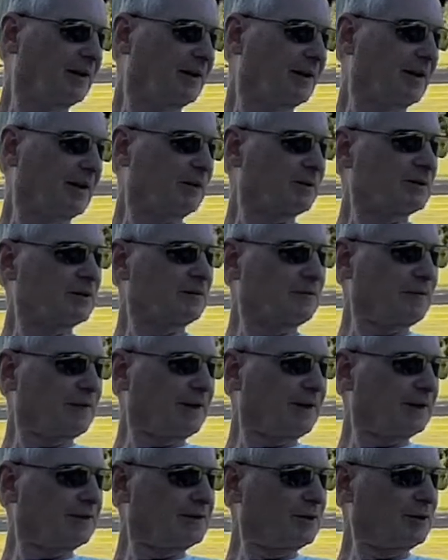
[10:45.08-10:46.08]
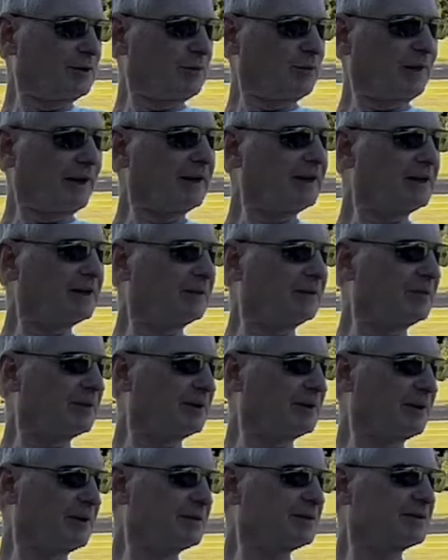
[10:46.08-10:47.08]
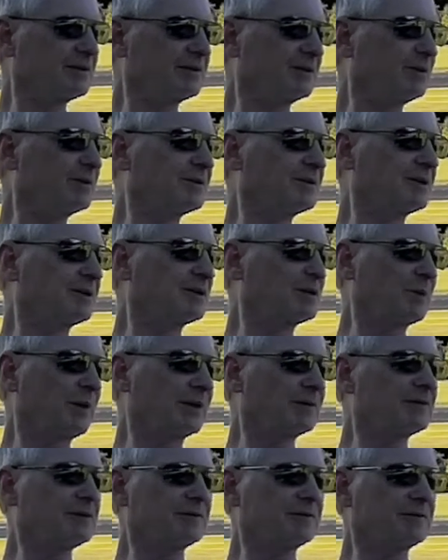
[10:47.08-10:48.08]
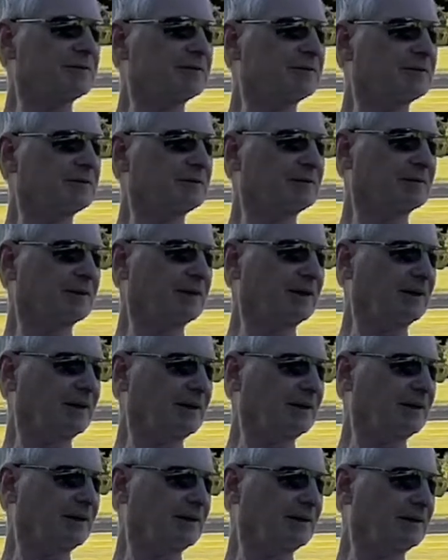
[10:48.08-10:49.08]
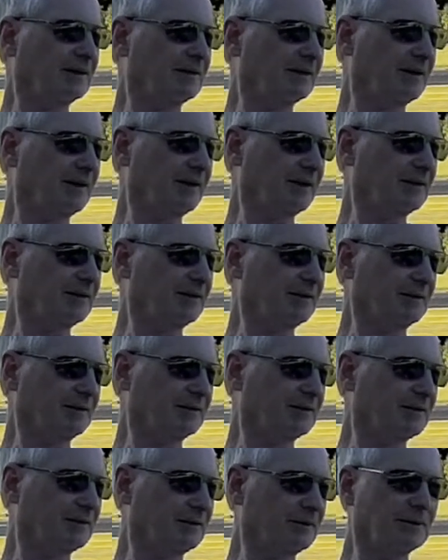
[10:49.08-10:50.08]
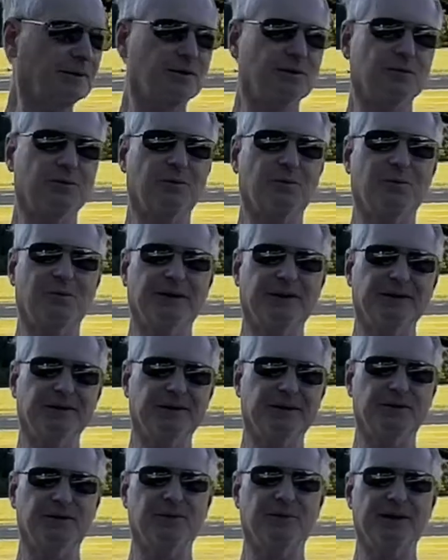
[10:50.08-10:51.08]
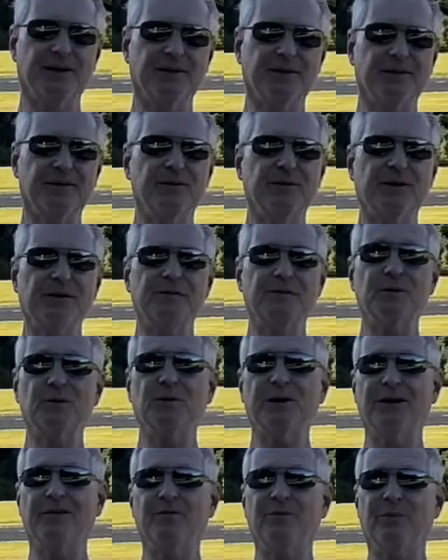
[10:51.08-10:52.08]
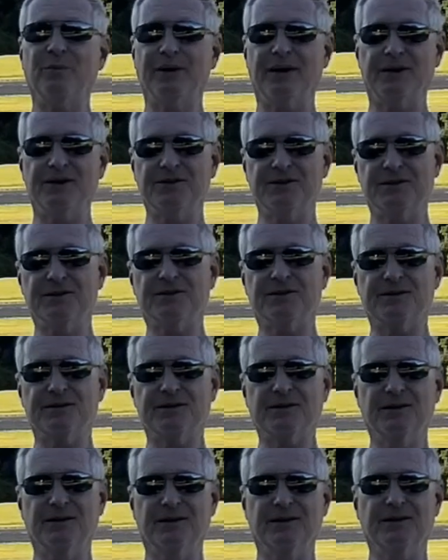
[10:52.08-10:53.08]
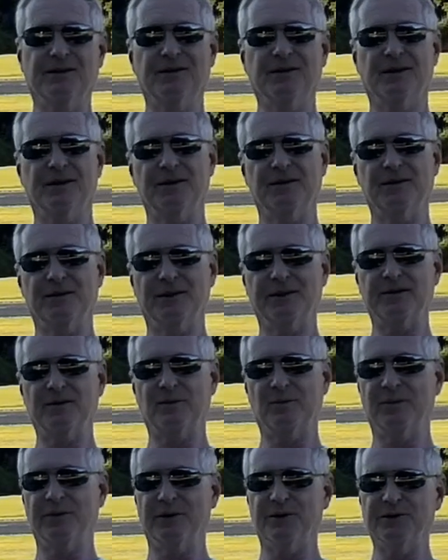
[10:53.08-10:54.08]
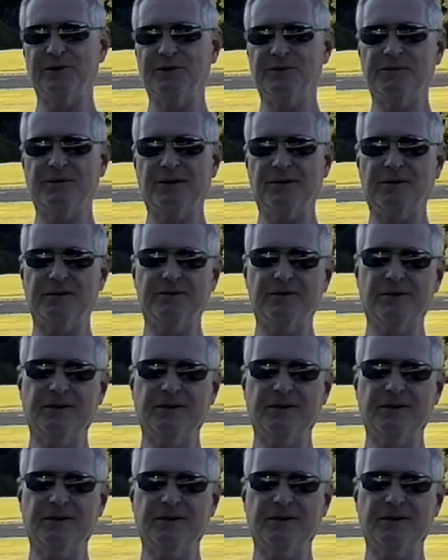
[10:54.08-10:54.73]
I was afraid to break it because it was expensive, and I learned little by little by little. If you have patience and you like to build your own,